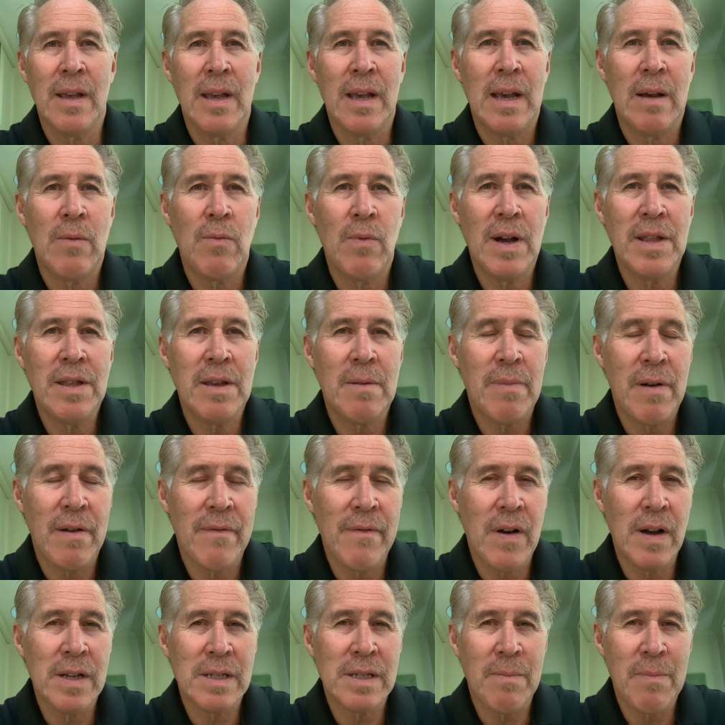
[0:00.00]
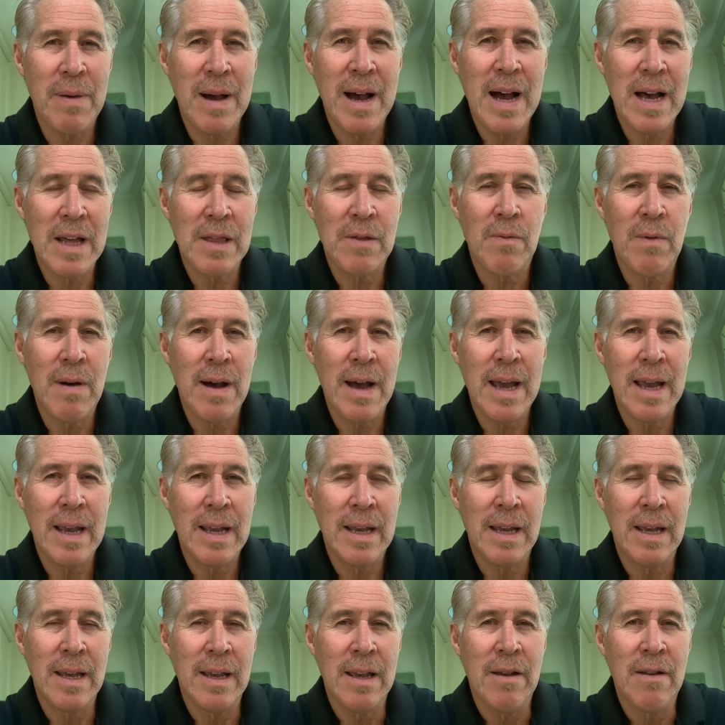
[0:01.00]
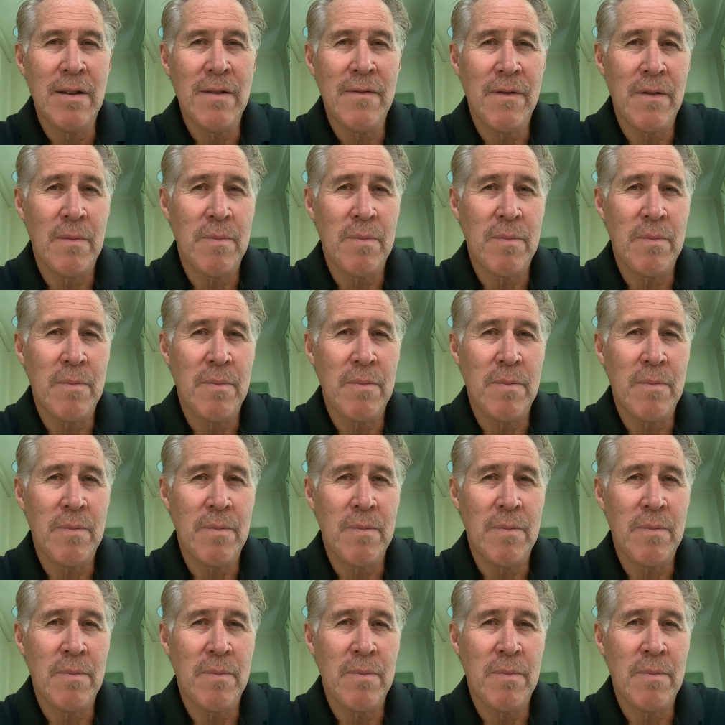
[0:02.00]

and one that provides a pathway for